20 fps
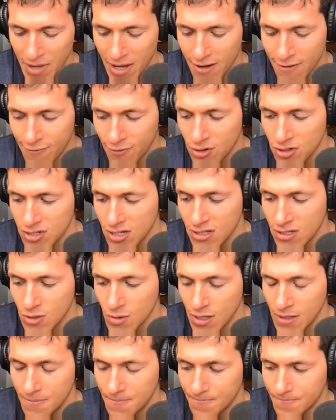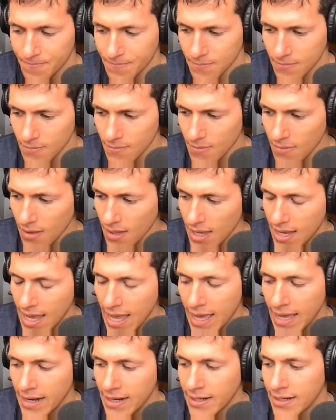headfirst into it,
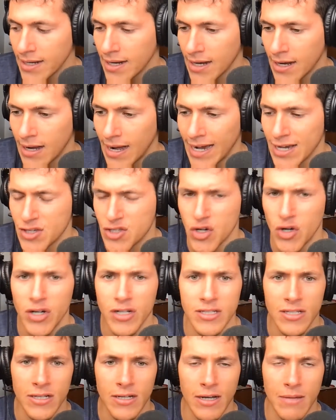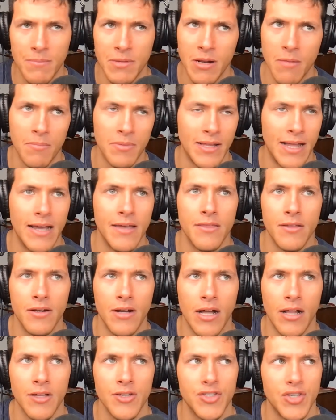and I started to, applying the
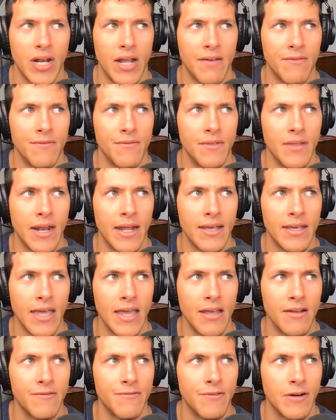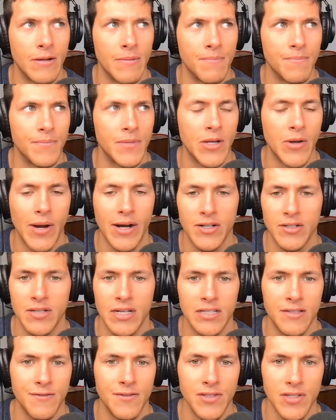knowledge that I gained from
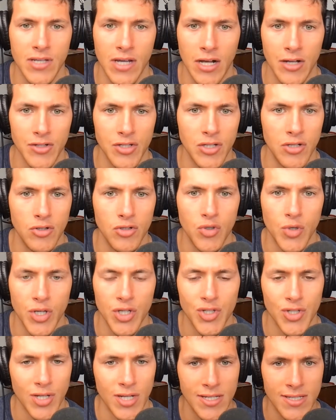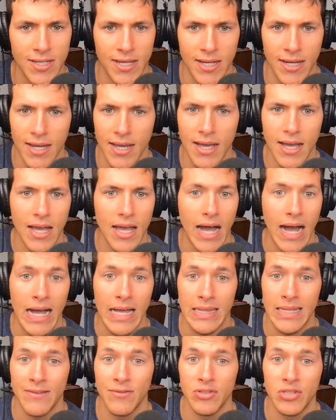exercise physiology and nutrition. It's like I
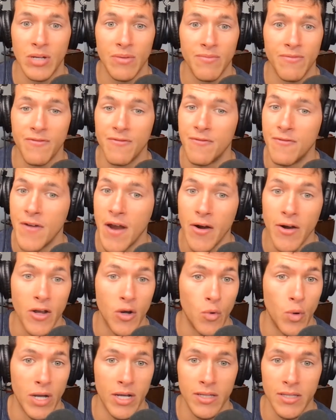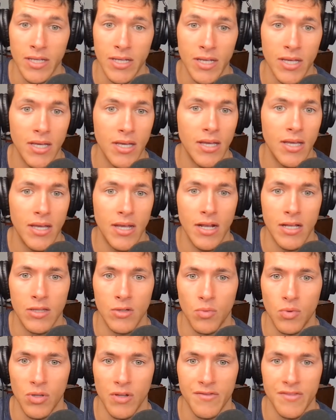leveled up very quickly in the
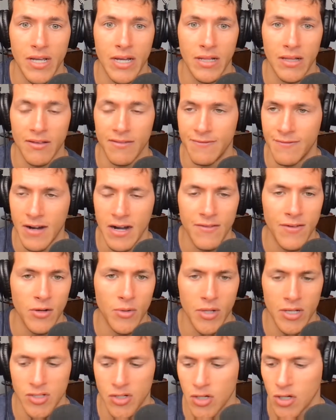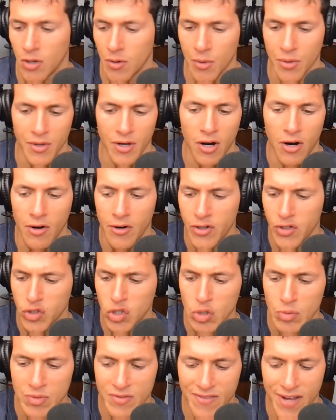world of cycling, very very quickly. I started going with the hardest
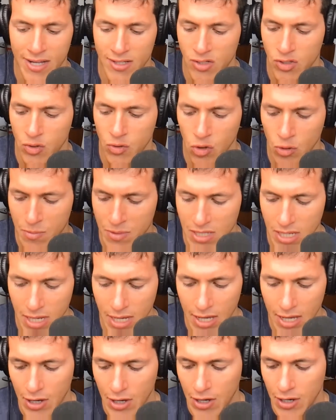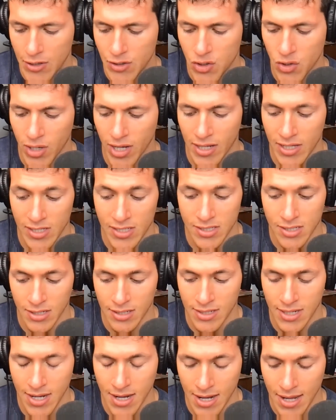groups, fastest groups, started getting
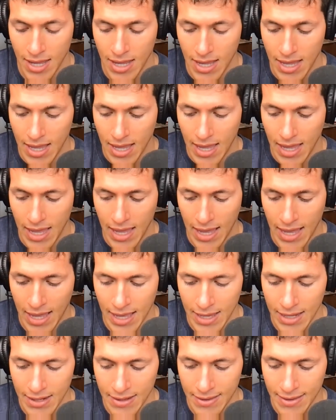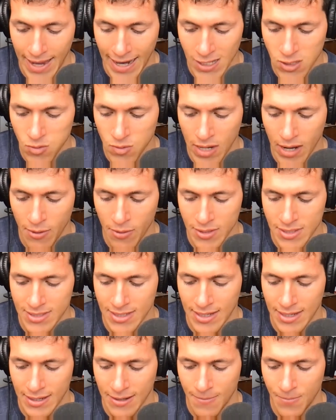sucked in, and that's when I was
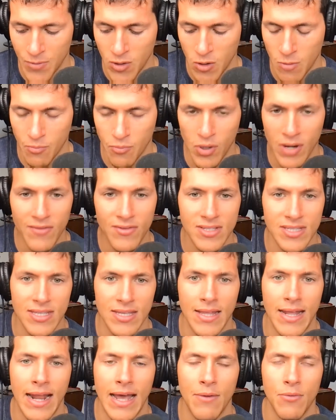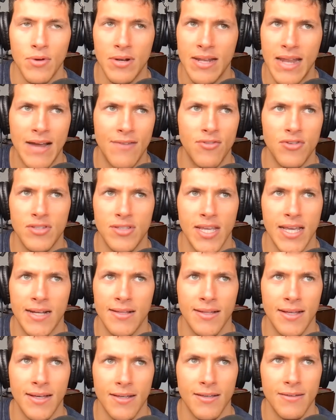like, previous to that, I would never take
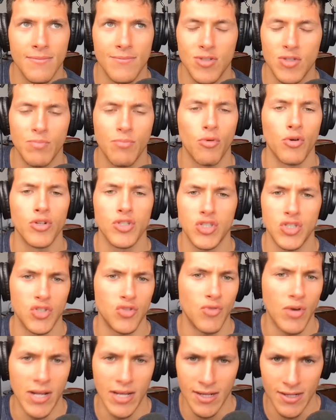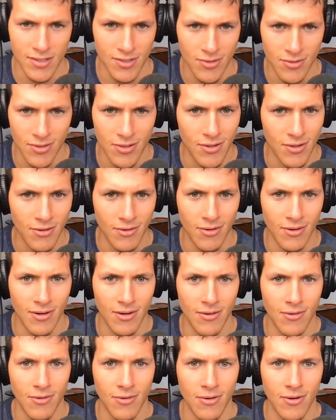like sports drinks
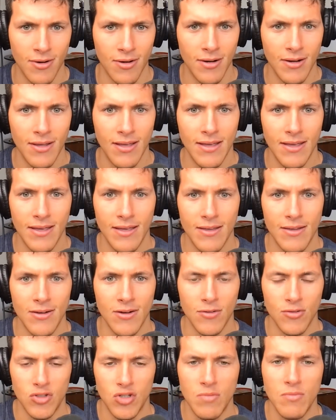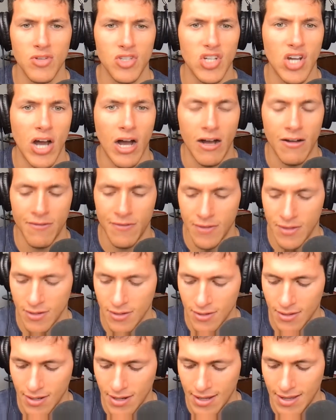or too much coffee,
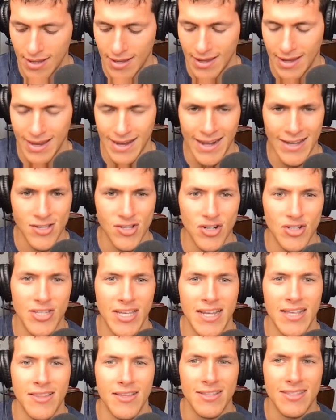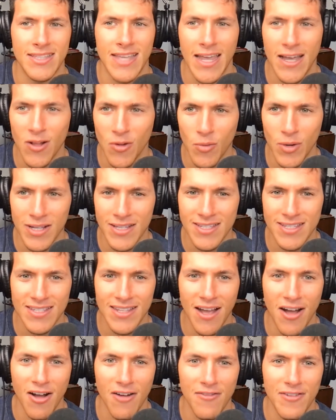and I started taking the Tailwind
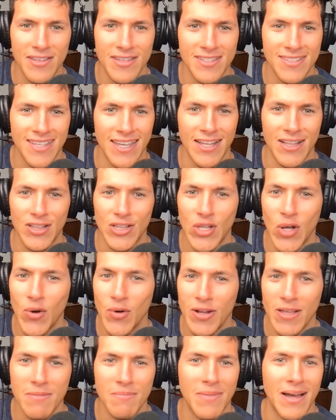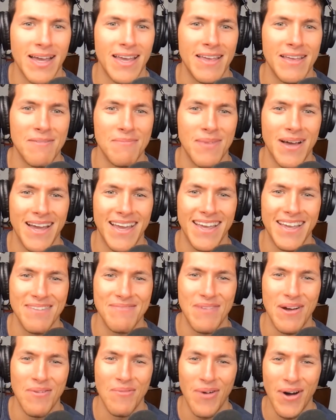stuff and just like loading my
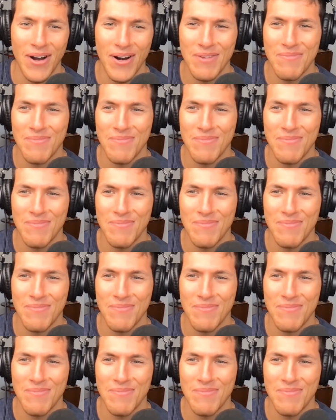water